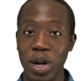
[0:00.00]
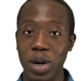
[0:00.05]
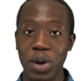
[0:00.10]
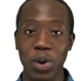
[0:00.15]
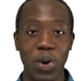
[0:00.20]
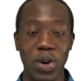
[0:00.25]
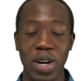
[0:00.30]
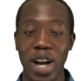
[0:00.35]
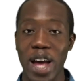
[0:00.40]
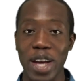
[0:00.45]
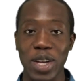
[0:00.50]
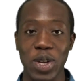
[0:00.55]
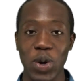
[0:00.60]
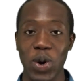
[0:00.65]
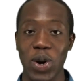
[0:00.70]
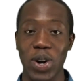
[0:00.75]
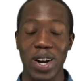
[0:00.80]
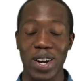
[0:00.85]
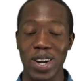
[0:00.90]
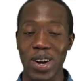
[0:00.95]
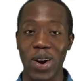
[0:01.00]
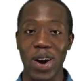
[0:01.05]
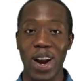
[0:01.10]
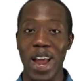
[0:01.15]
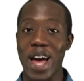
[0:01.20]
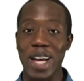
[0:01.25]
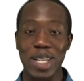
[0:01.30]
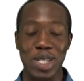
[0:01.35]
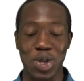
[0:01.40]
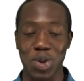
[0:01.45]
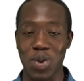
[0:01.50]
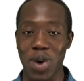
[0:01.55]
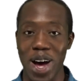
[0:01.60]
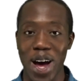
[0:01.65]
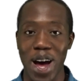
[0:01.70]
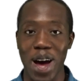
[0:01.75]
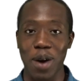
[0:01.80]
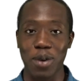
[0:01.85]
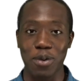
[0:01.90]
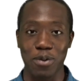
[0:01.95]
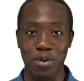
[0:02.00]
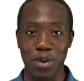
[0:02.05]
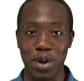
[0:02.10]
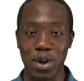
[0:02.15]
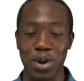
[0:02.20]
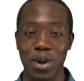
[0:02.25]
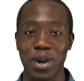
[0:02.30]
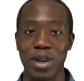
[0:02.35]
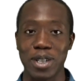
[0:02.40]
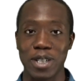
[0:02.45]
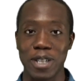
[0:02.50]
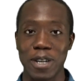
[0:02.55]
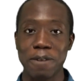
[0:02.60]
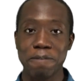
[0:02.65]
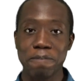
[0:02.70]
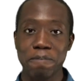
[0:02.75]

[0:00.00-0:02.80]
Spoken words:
It looked like your lights were out for good.